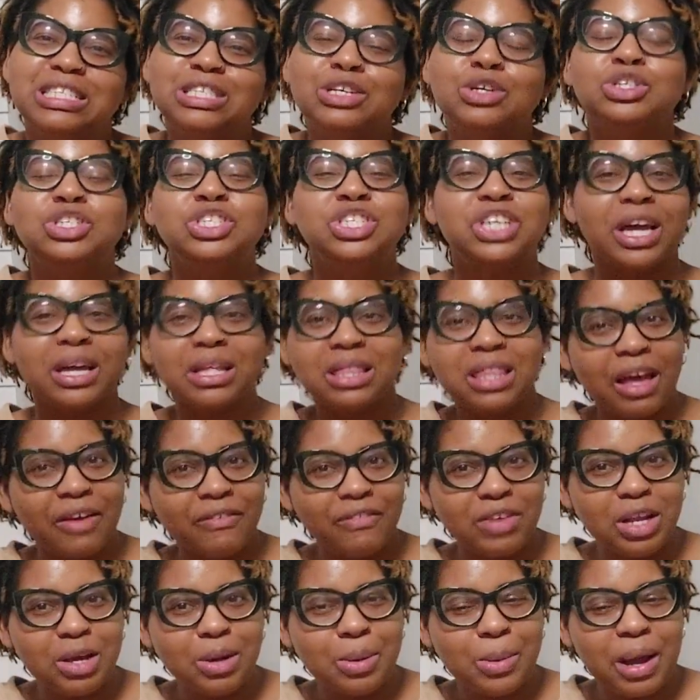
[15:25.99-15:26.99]
So check that
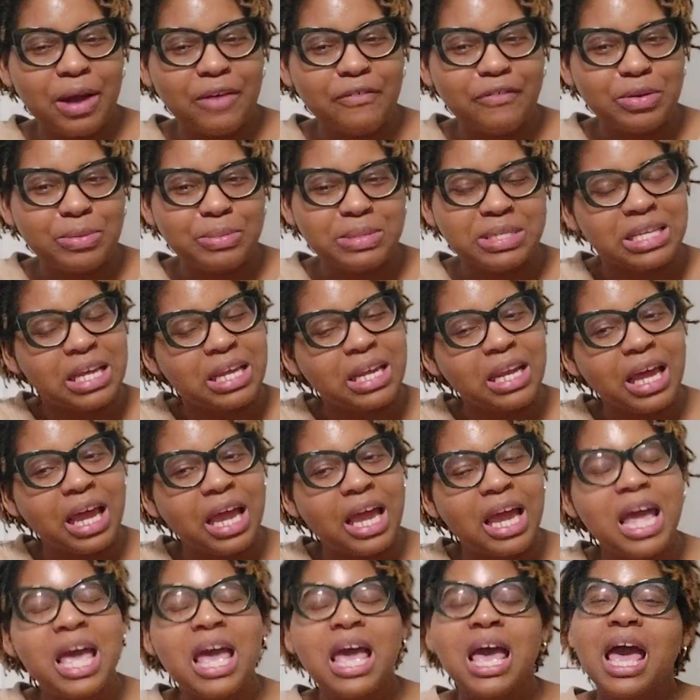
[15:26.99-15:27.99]
video out from
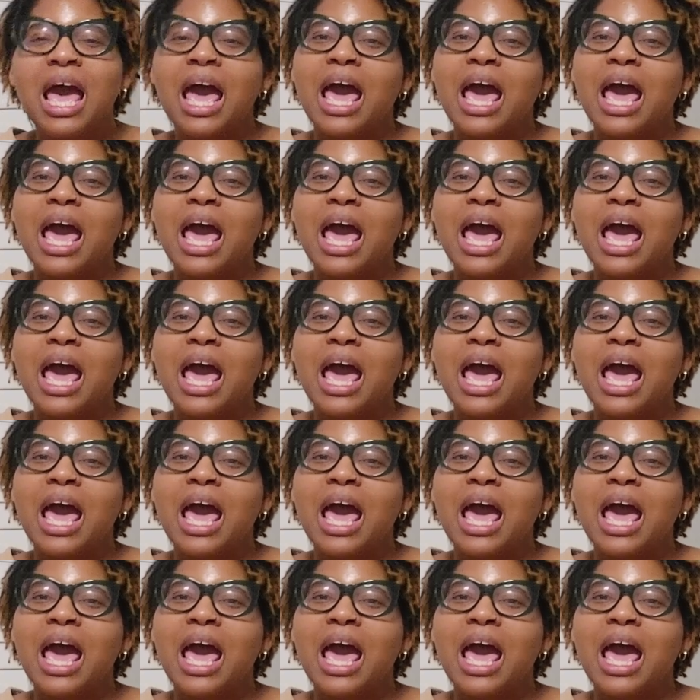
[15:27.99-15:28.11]
Sunday.